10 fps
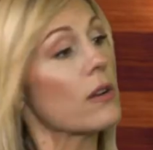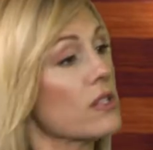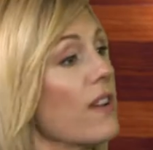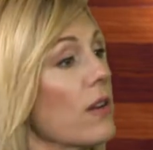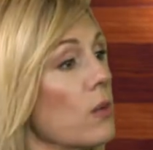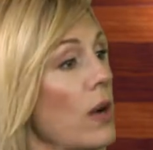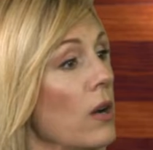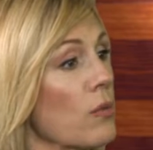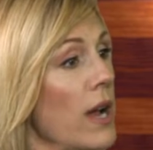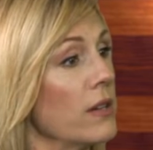is very
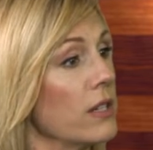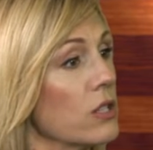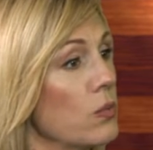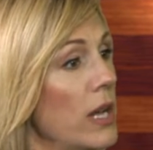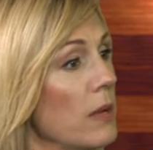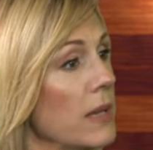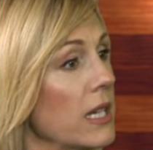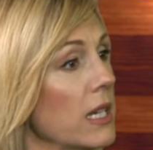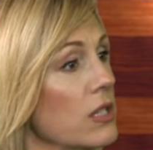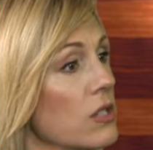well-rounded as well,
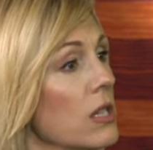because